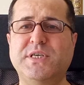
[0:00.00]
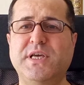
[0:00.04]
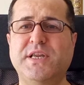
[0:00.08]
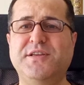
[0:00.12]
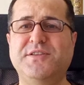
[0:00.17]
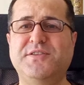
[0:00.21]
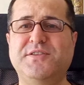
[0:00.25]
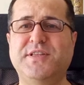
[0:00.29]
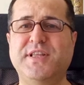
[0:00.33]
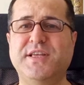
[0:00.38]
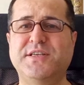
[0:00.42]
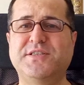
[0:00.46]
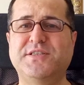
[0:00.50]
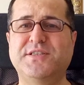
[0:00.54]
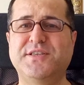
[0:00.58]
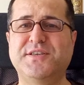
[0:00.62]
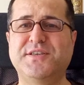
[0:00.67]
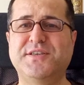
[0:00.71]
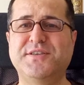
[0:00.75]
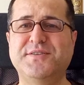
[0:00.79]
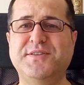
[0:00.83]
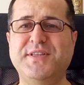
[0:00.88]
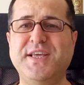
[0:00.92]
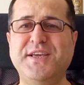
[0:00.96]
sanity
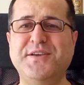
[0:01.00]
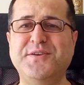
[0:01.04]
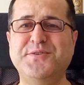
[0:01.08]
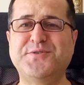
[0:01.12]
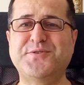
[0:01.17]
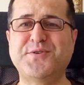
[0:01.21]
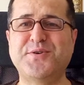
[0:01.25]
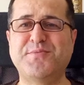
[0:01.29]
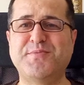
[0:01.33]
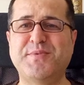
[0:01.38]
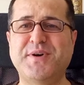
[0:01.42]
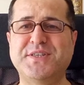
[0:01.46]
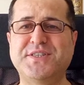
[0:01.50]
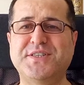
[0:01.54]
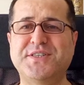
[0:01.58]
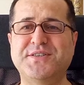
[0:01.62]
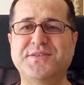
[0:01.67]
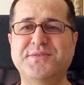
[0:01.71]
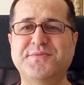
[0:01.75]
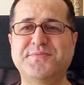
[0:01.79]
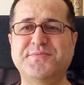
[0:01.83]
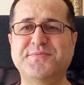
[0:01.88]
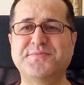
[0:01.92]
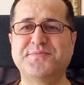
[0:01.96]
testing. Thank you so
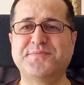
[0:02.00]
much.